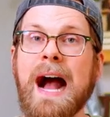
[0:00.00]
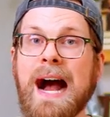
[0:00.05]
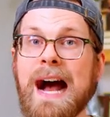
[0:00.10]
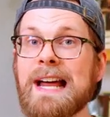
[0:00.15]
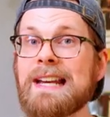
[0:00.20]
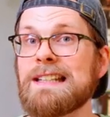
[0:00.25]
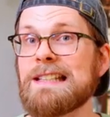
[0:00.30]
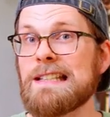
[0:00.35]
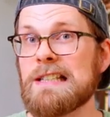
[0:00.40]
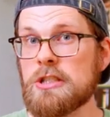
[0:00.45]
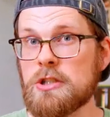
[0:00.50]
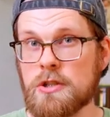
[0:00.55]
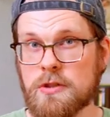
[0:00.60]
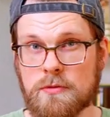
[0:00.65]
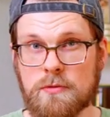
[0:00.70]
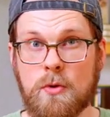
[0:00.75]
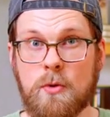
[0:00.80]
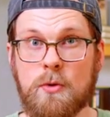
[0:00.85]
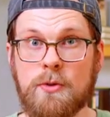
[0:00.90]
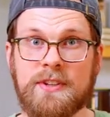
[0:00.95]

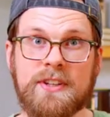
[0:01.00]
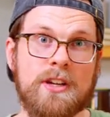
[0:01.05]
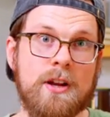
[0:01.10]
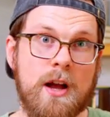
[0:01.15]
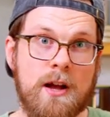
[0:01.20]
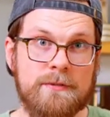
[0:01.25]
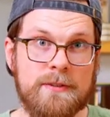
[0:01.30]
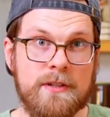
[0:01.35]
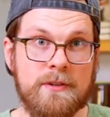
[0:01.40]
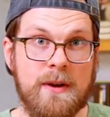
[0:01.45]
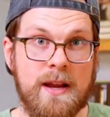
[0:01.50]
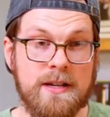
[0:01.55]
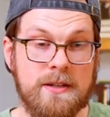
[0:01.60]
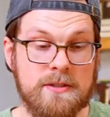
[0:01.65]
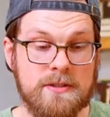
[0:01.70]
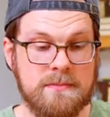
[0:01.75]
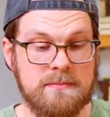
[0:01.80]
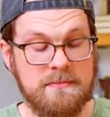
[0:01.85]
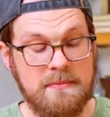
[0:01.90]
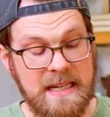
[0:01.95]
uncontrolled coffee
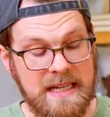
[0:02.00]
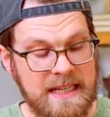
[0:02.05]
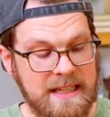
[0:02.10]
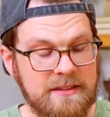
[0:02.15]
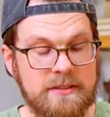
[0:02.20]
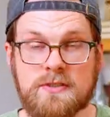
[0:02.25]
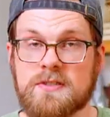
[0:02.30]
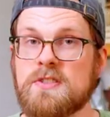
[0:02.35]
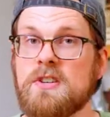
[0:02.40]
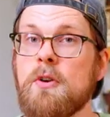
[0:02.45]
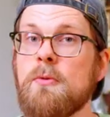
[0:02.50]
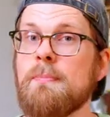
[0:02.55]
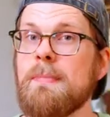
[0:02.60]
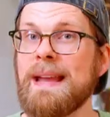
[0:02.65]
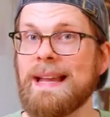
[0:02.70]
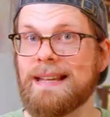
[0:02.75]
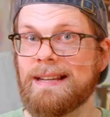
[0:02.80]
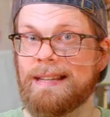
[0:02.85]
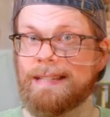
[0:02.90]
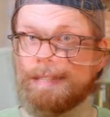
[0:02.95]
grinders, meaning there's no
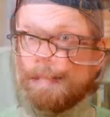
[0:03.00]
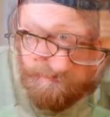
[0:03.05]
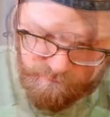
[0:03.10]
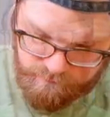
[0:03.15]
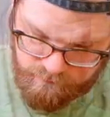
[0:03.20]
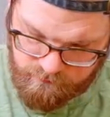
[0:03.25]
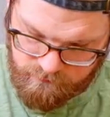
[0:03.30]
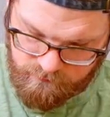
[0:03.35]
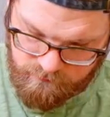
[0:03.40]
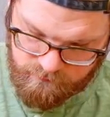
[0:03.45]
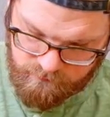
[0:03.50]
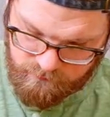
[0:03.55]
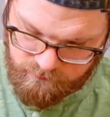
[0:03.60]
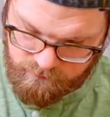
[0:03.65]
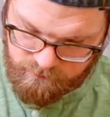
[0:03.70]
mechanism that directly